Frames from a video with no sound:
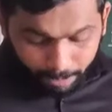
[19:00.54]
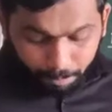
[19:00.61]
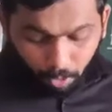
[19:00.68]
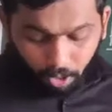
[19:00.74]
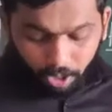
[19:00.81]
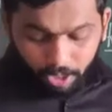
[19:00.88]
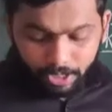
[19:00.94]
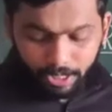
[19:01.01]
a
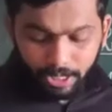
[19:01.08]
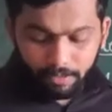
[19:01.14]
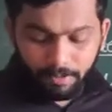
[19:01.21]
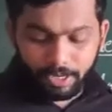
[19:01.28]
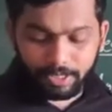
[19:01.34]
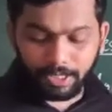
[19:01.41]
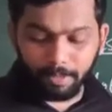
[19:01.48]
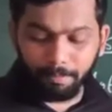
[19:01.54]
bowler
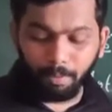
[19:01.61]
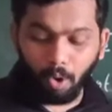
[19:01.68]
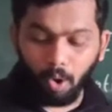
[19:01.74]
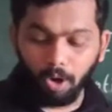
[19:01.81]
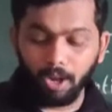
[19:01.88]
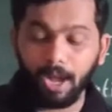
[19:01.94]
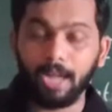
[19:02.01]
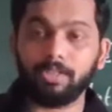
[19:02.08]
delivers a
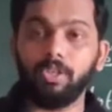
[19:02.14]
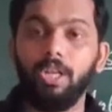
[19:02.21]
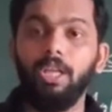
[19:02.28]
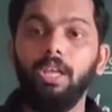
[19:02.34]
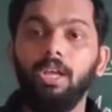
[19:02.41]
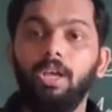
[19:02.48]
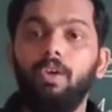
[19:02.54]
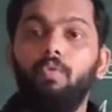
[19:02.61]
ball,
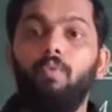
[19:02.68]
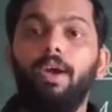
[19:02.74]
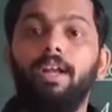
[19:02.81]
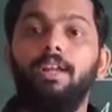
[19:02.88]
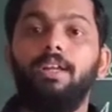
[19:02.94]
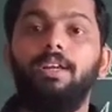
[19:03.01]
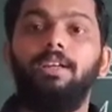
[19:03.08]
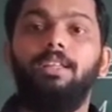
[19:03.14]
actually
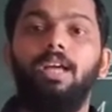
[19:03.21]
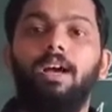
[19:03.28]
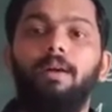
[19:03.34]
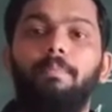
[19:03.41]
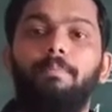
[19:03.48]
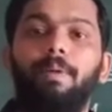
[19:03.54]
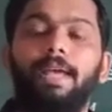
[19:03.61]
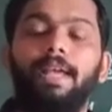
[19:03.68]
when
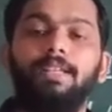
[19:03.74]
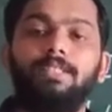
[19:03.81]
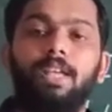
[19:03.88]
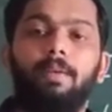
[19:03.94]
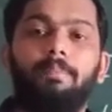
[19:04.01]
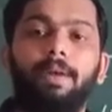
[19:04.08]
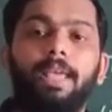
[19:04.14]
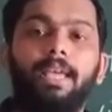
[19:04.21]
the players
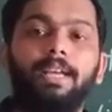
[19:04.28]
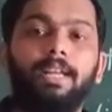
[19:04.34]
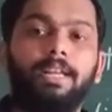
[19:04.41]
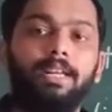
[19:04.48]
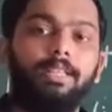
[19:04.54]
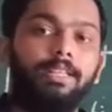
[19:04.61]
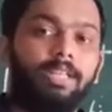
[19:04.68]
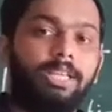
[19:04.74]
are playing
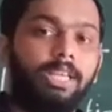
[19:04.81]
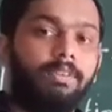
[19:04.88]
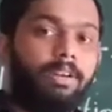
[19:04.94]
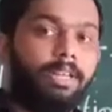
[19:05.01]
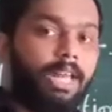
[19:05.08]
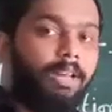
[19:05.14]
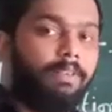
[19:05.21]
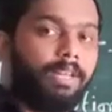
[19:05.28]
again, he
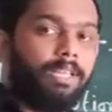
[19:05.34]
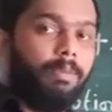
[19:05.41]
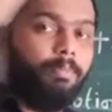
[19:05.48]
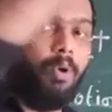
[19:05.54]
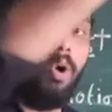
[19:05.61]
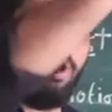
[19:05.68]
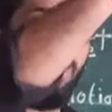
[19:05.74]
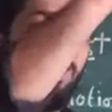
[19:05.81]
will deliver the
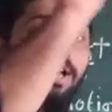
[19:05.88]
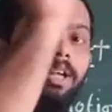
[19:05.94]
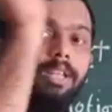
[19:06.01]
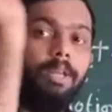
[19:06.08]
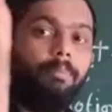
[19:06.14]
ball.